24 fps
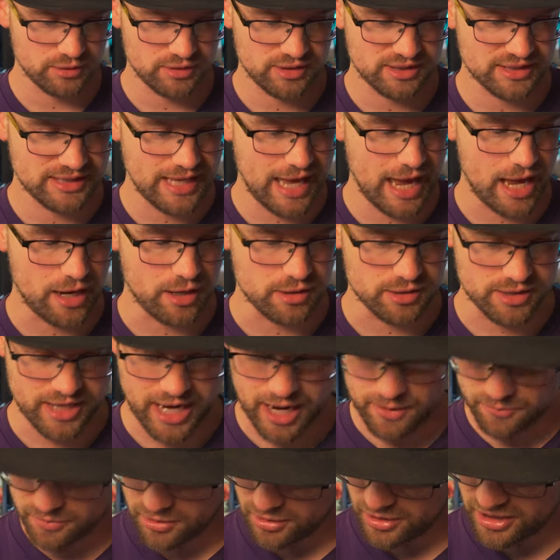scattered.
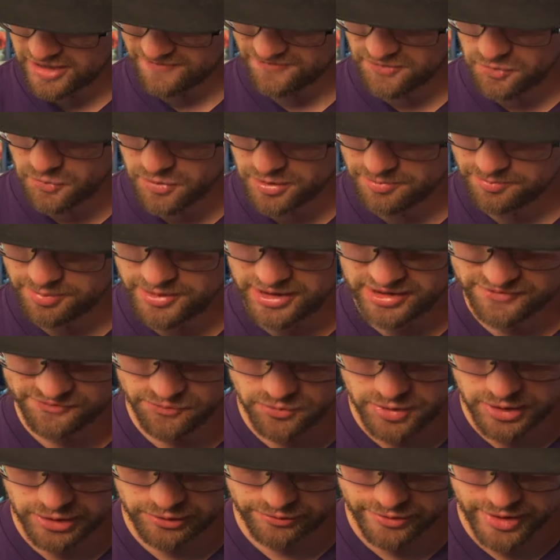Yeah, we only have the one piece
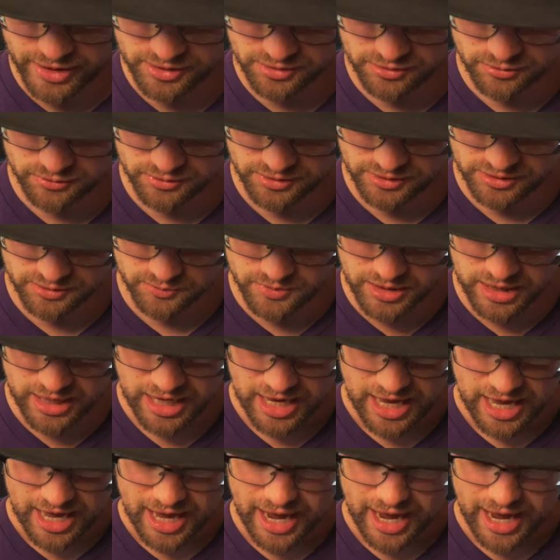for regular S News this week,